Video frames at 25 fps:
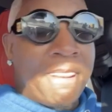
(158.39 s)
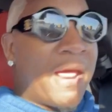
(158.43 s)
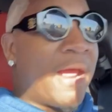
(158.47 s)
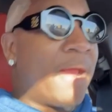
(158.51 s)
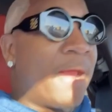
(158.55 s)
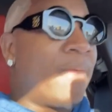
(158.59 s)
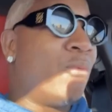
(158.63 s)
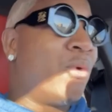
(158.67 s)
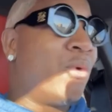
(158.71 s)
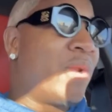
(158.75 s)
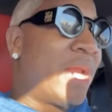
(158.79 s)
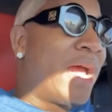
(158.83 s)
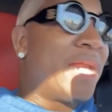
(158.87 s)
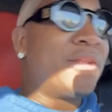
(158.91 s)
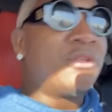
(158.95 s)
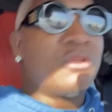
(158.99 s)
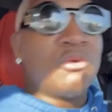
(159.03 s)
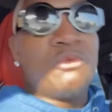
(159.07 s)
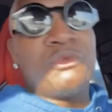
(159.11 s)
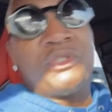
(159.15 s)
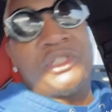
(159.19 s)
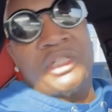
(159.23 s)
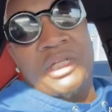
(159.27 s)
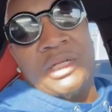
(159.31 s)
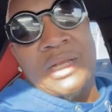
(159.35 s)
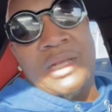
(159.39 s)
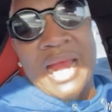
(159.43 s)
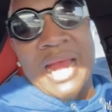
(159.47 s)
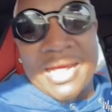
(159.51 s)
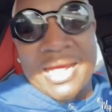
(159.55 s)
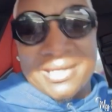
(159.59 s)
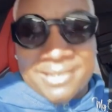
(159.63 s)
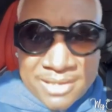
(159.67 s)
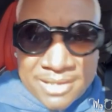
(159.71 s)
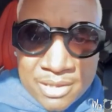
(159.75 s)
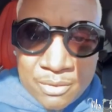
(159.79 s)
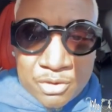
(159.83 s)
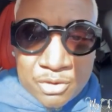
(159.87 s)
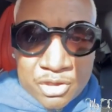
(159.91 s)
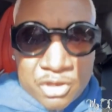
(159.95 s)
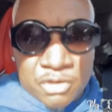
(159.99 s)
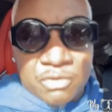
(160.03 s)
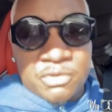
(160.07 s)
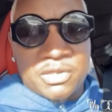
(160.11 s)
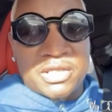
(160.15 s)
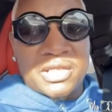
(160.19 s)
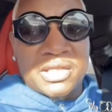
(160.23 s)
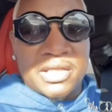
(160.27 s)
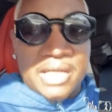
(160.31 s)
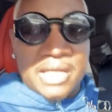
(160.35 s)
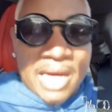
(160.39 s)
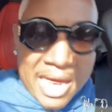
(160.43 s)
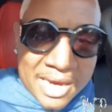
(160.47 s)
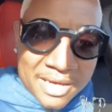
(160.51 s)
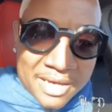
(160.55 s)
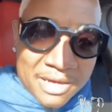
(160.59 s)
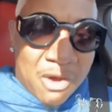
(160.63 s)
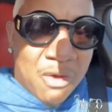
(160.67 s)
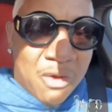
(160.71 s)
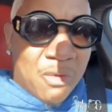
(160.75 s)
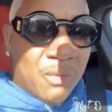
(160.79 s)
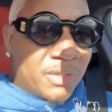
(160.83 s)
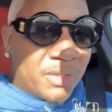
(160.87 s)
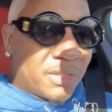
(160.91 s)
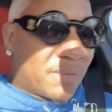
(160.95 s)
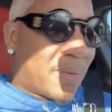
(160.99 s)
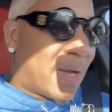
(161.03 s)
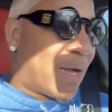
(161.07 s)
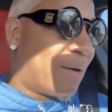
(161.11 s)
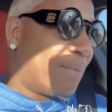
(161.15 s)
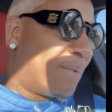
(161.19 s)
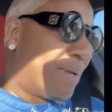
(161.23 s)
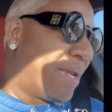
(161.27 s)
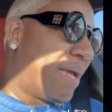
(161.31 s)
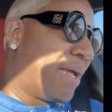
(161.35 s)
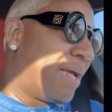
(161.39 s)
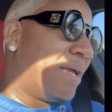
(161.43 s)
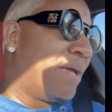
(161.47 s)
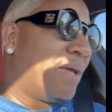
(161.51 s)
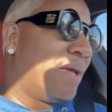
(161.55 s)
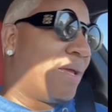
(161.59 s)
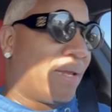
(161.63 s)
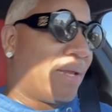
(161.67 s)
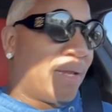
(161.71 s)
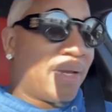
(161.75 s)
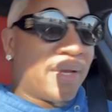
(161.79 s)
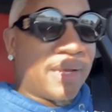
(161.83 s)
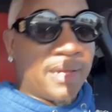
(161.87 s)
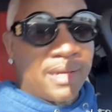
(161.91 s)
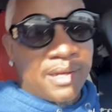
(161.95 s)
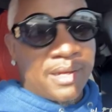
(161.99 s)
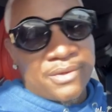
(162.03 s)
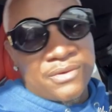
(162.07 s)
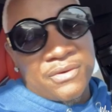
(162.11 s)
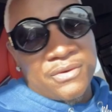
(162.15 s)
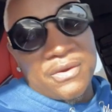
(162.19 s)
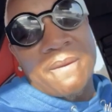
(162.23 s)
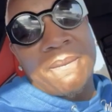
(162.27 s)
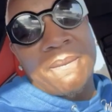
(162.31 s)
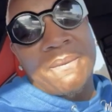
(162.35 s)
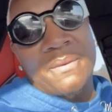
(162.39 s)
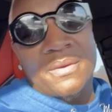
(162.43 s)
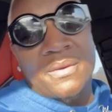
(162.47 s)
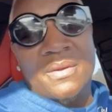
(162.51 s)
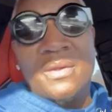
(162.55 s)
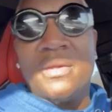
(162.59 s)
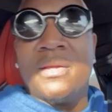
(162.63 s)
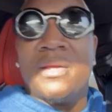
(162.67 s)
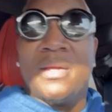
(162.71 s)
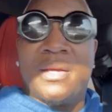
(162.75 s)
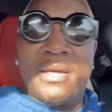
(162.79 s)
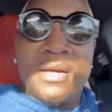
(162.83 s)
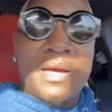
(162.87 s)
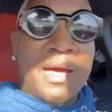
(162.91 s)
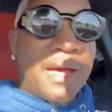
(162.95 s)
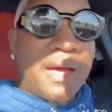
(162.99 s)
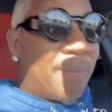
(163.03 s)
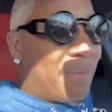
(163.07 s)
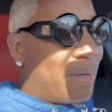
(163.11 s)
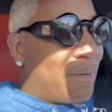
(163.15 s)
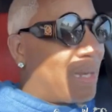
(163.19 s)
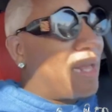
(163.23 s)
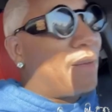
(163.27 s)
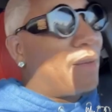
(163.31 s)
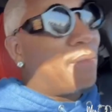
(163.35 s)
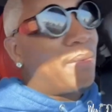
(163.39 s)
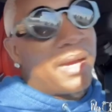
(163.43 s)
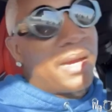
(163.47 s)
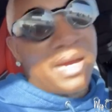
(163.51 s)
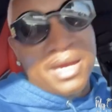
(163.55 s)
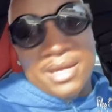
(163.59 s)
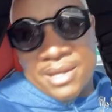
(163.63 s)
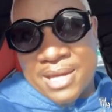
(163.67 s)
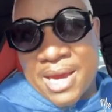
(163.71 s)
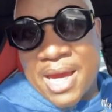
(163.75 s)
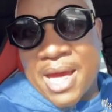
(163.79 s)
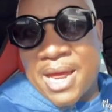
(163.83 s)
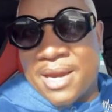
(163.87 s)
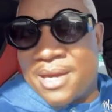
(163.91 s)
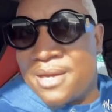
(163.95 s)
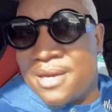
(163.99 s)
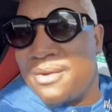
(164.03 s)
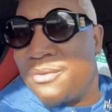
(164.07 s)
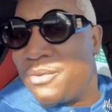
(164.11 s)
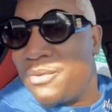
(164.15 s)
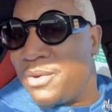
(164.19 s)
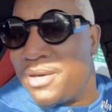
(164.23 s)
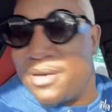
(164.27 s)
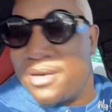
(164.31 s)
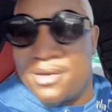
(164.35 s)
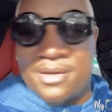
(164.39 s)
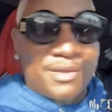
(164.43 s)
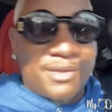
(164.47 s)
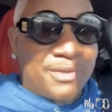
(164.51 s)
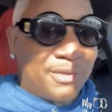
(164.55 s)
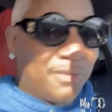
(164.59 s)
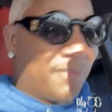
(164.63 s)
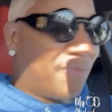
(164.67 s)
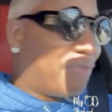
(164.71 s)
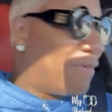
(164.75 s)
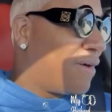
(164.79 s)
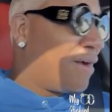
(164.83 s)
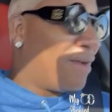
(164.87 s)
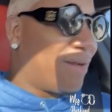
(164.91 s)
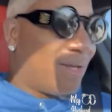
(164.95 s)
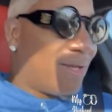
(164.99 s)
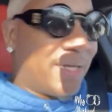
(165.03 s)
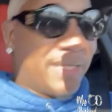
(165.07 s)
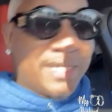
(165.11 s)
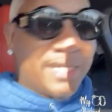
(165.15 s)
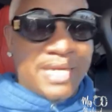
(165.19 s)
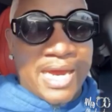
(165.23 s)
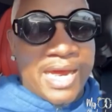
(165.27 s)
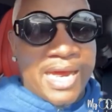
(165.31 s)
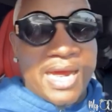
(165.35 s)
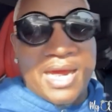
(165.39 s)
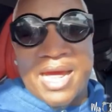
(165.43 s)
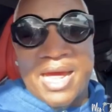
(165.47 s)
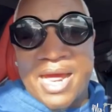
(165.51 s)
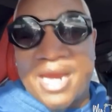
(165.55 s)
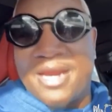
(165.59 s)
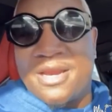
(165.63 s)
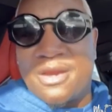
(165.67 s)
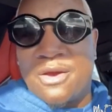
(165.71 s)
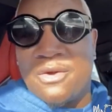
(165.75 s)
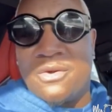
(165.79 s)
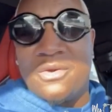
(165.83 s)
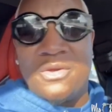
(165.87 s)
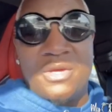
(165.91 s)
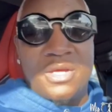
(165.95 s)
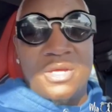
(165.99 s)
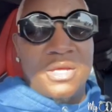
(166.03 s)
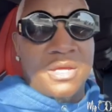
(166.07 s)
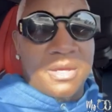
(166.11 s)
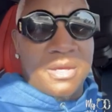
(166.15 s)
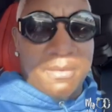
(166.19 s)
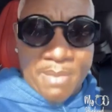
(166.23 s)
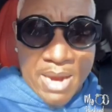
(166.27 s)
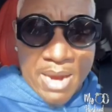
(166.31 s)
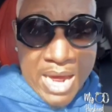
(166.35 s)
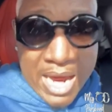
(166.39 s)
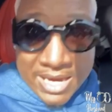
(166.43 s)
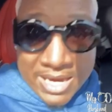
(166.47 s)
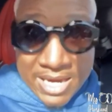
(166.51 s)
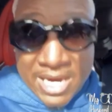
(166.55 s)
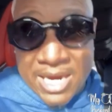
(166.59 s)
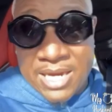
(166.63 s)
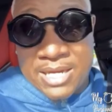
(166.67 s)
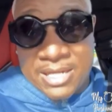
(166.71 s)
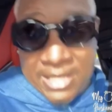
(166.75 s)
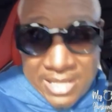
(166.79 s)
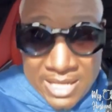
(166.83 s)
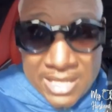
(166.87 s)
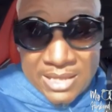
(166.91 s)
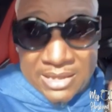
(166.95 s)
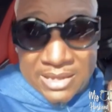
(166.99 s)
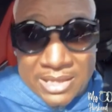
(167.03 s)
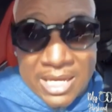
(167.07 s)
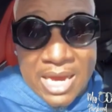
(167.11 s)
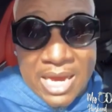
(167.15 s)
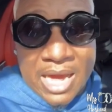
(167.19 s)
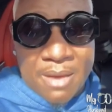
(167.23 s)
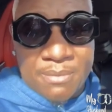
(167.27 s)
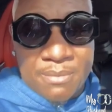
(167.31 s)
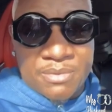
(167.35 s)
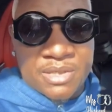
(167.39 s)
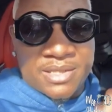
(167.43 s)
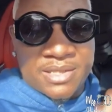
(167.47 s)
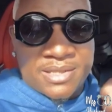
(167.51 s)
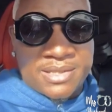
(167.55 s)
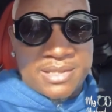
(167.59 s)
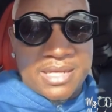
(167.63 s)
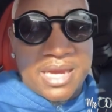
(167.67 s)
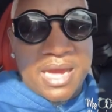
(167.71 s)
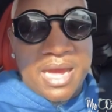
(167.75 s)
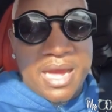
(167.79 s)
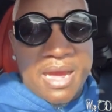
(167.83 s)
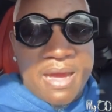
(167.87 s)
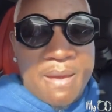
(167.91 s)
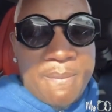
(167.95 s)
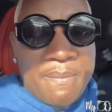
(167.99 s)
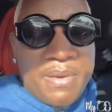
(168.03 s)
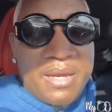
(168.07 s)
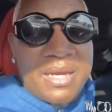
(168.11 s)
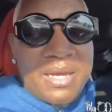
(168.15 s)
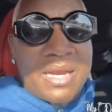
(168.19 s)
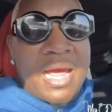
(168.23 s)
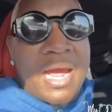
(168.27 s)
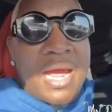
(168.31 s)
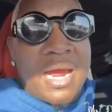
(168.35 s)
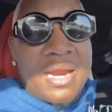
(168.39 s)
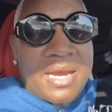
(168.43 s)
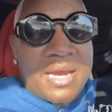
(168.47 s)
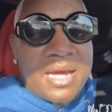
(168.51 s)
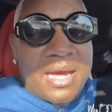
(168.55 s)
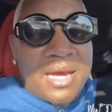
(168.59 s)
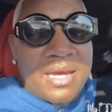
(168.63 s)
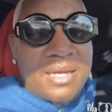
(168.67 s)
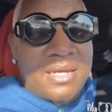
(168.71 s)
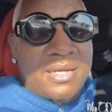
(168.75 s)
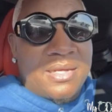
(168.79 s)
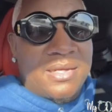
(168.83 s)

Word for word: Like when I do shit, I see what you see. I know when somebody be like, yeah, you tripping. I be like, well, I got that went a little too far that time. I know. But I didn't this time. I'm just saying it be like that.